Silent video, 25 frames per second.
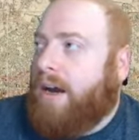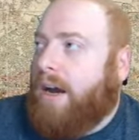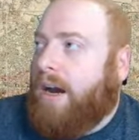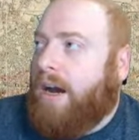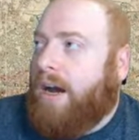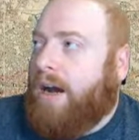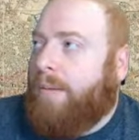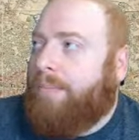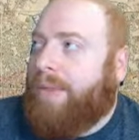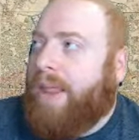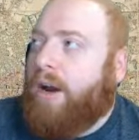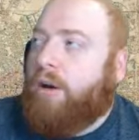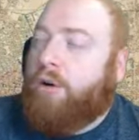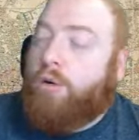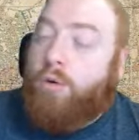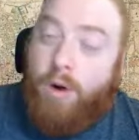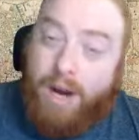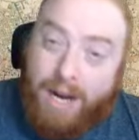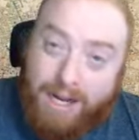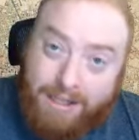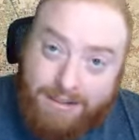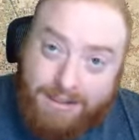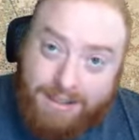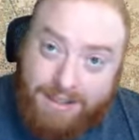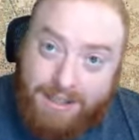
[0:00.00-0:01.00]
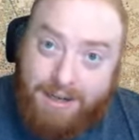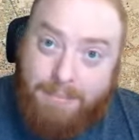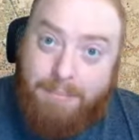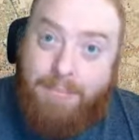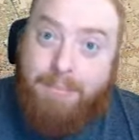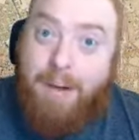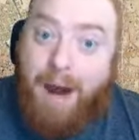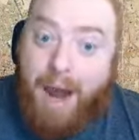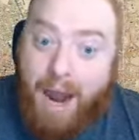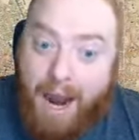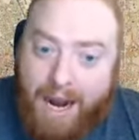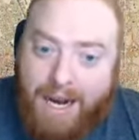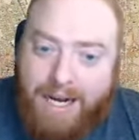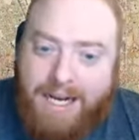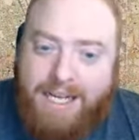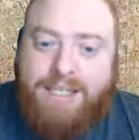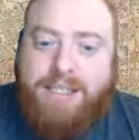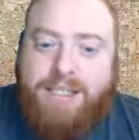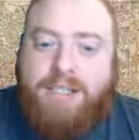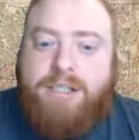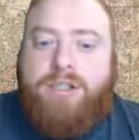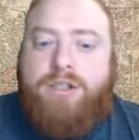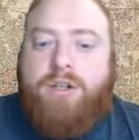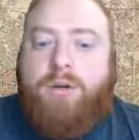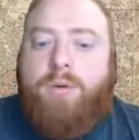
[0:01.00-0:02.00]
Um, now, granted, mine
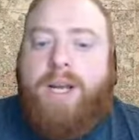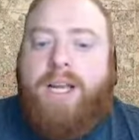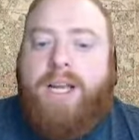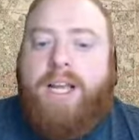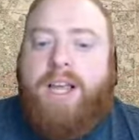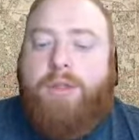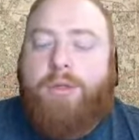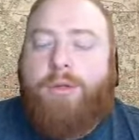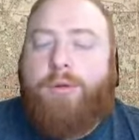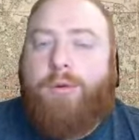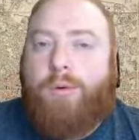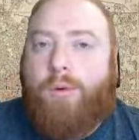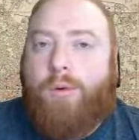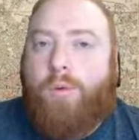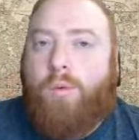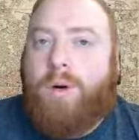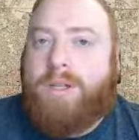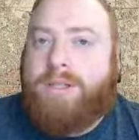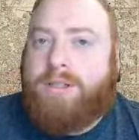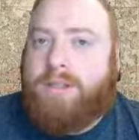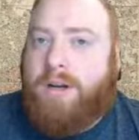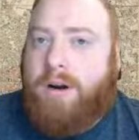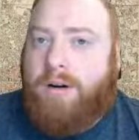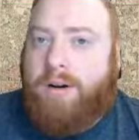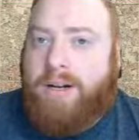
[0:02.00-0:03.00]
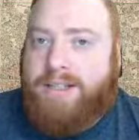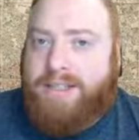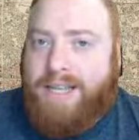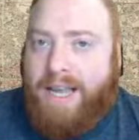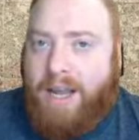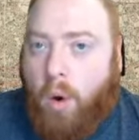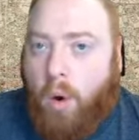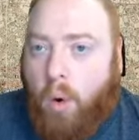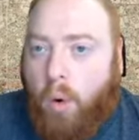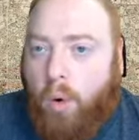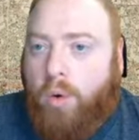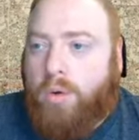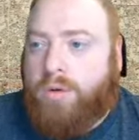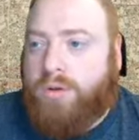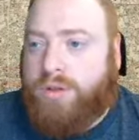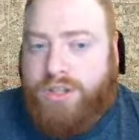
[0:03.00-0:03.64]
is doing it through what's known as a whole